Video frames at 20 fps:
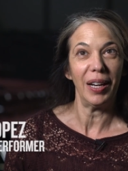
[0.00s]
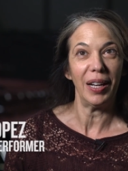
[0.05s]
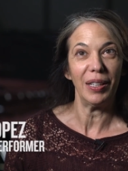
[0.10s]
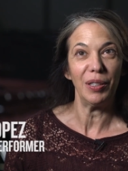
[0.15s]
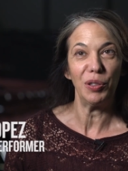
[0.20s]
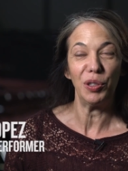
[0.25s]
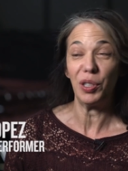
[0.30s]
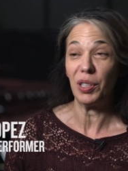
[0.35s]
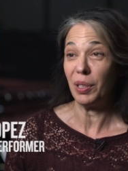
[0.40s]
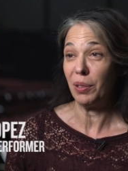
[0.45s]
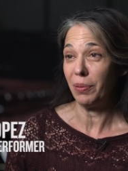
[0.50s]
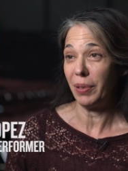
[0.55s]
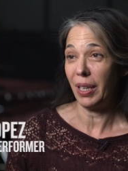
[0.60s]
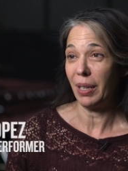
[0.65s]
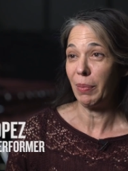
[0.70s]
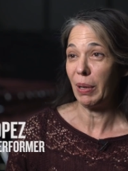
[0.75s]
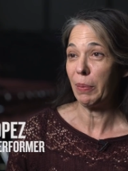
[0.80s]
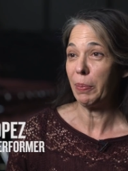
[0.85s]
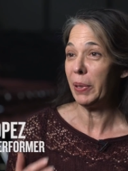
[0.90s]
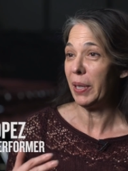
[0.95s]
I usually
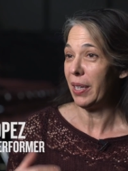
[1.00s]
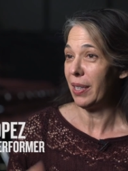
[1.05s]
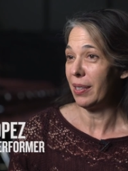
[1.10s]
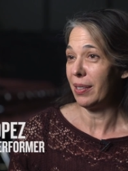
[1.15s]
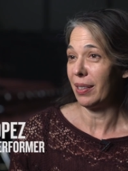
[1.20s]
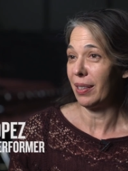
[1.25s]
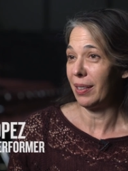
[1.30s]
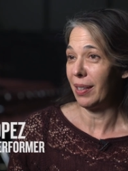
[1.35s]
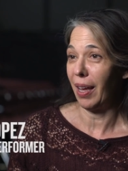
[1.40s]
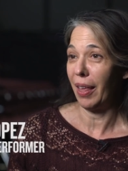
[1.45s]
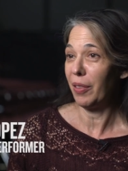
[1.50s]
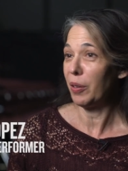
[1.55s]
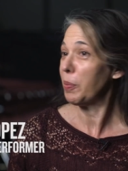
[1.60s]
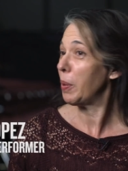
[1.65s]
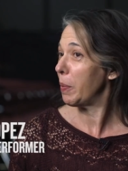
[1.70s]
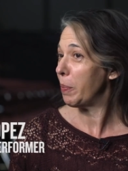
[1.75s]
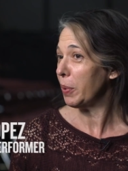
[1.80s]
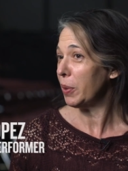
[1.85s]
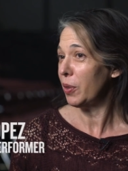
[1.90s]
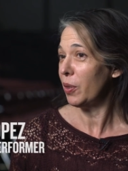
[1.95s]
write my plays and other
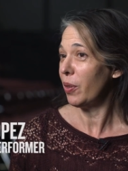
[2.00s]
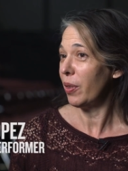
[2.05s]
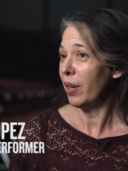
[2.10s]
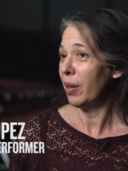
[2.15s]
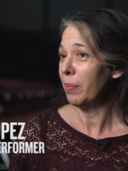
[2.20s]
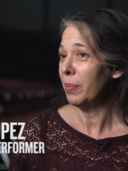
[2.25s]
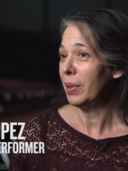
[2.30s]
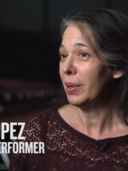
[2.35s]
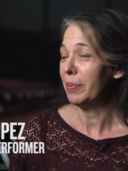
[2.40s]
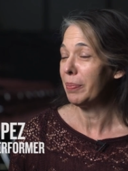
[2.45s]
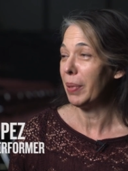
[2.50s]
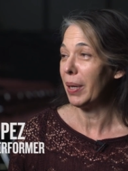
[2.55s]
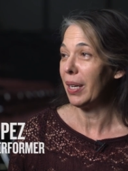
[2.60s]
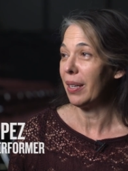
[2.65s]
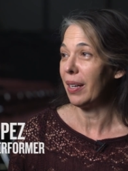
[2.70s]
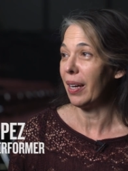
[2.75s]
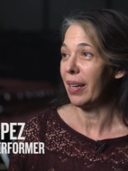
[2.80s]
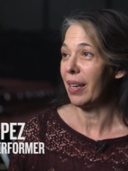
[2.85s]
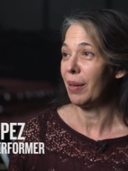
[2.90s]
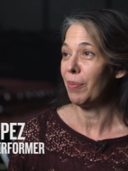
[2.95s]
people do them,
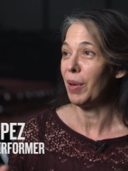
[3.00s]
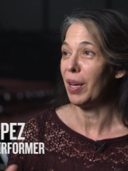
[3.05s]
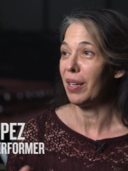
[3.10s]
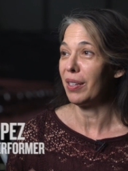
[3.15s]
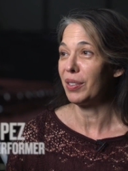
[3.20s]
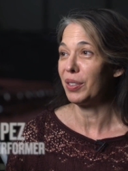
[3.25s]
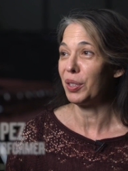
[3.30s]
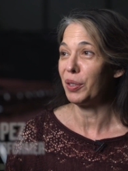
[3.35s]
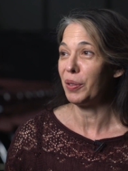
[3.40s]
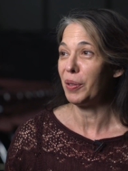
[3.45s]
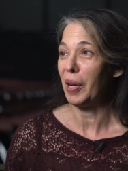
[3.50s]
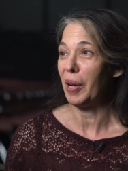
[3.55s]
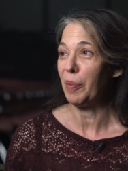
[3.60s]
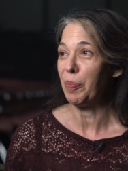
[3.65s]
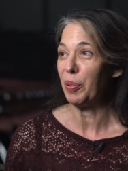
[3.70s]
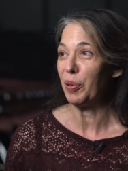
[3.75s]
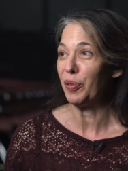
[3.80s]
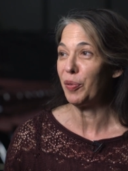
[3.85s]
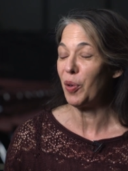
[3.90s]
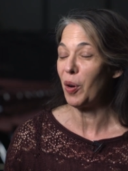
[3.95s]
but I am also a
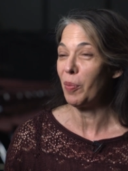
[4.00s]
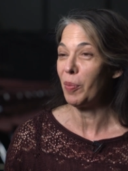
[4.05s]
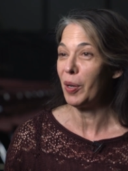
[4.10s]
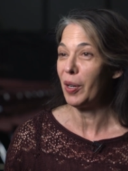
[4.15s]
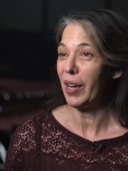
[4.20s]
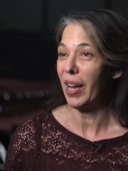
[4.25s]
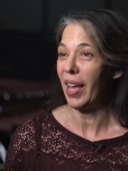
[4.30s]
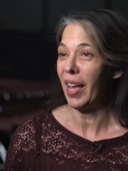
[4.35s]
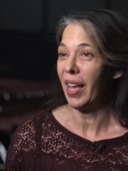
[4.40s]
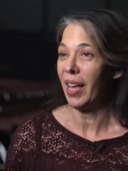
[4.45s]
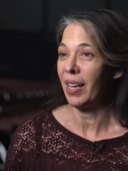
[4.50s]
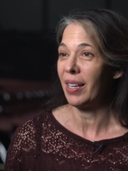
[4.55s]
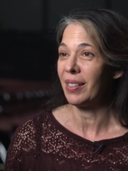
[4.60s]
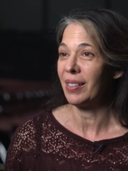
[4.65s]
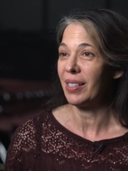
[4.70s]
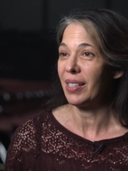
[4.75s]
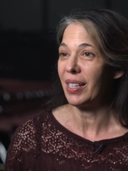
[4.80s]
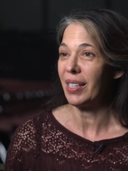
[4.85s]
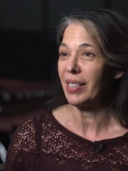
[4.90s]
performer and